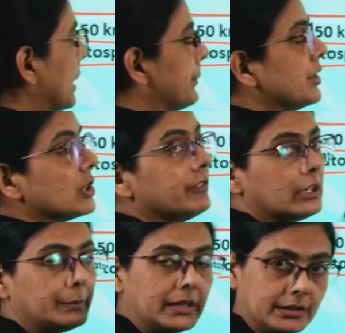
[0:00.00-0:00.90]
temperature
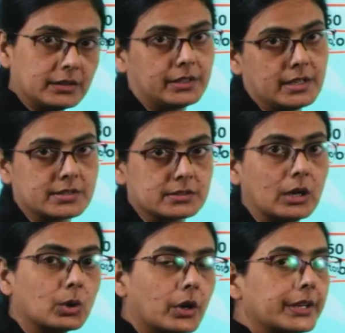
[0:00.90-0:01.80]
will be increased
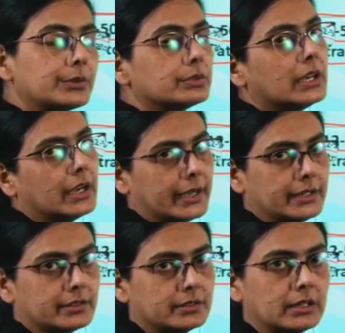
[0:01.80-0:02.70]
according to the height.